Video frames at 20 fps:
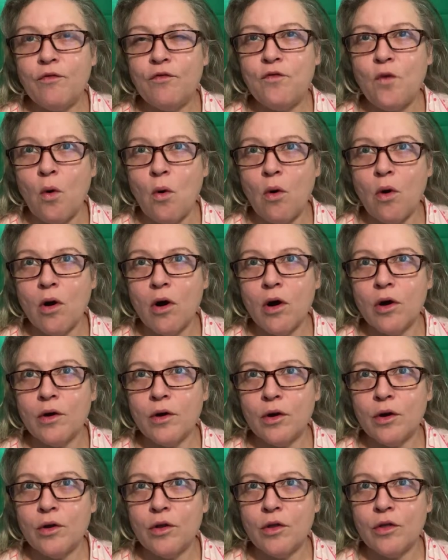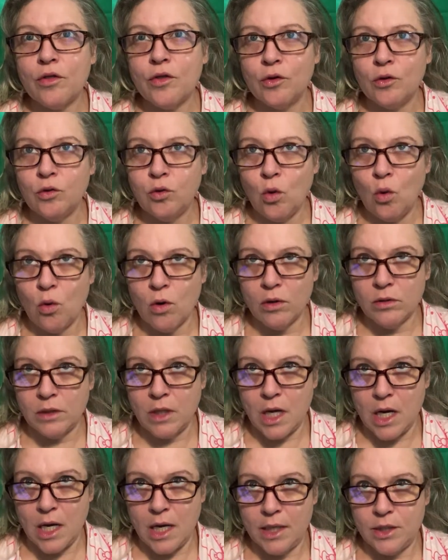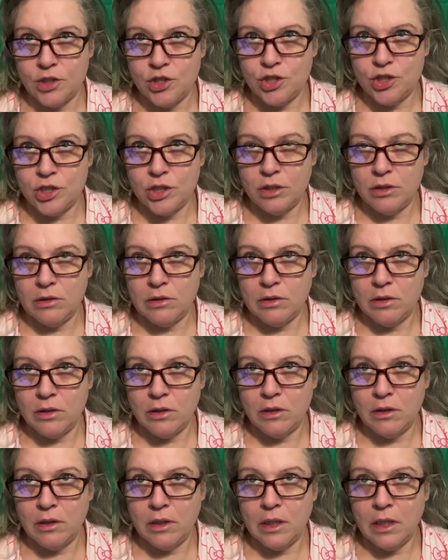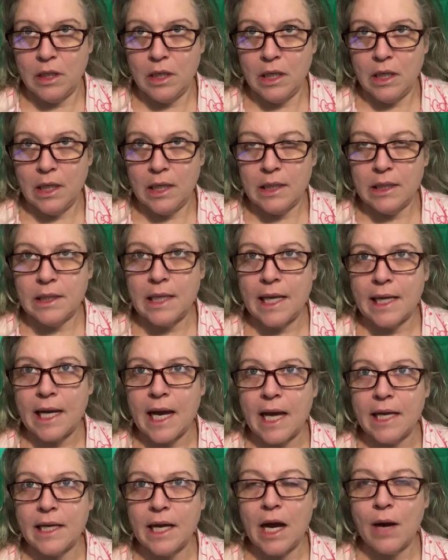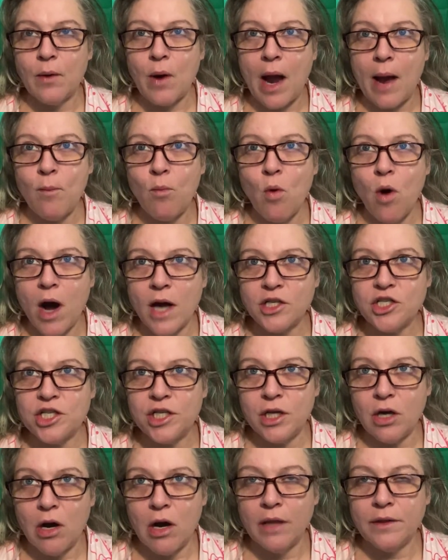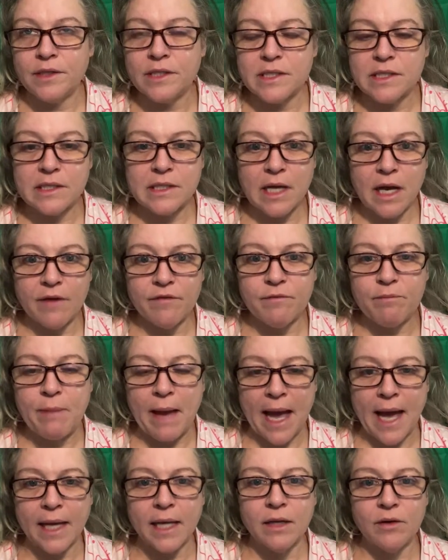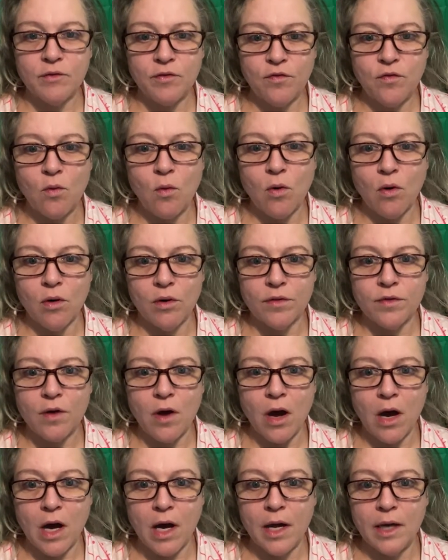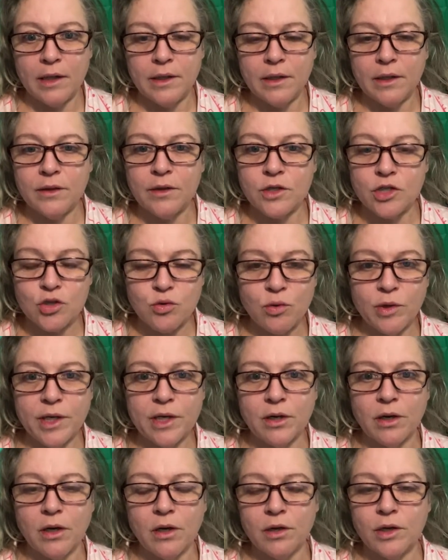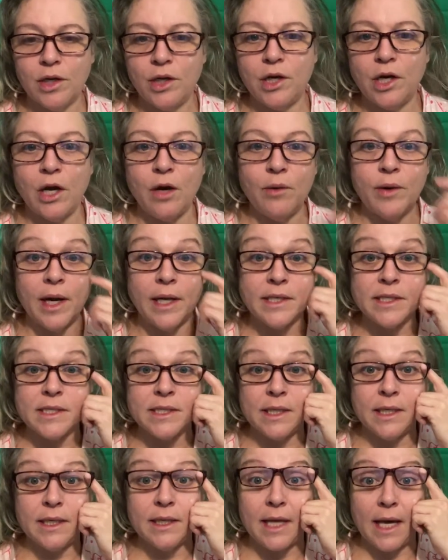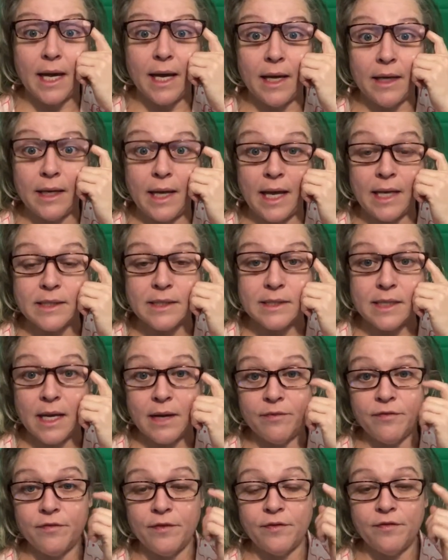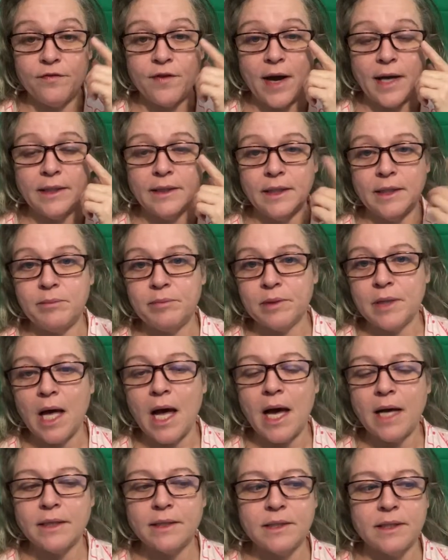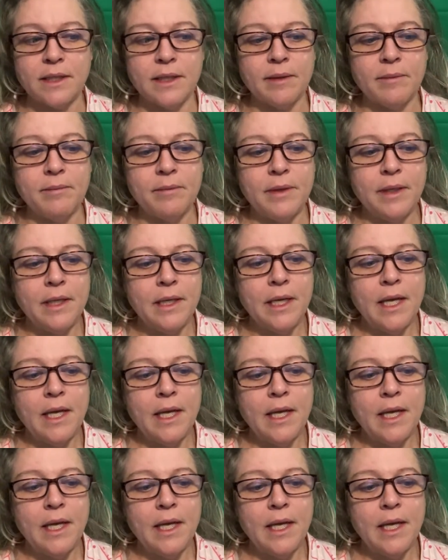For the Lore Lodge, like I'm watching all this stuff back and forth on the Twitter, you know, and I see that SF finally blocked him.